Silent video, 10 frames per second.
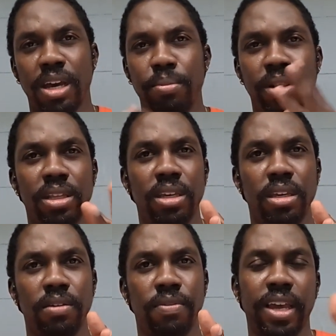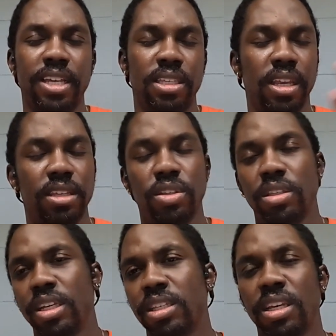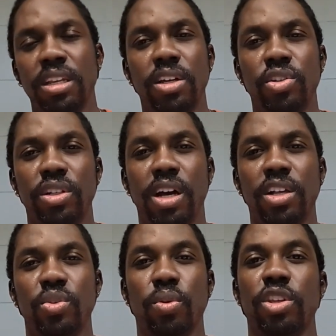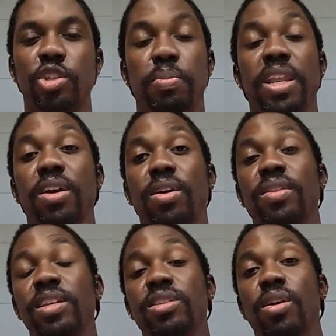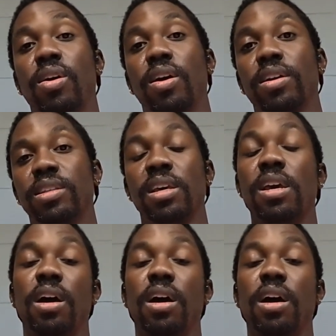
I believe, like I said, it's $1,600 worth of spending on these cards.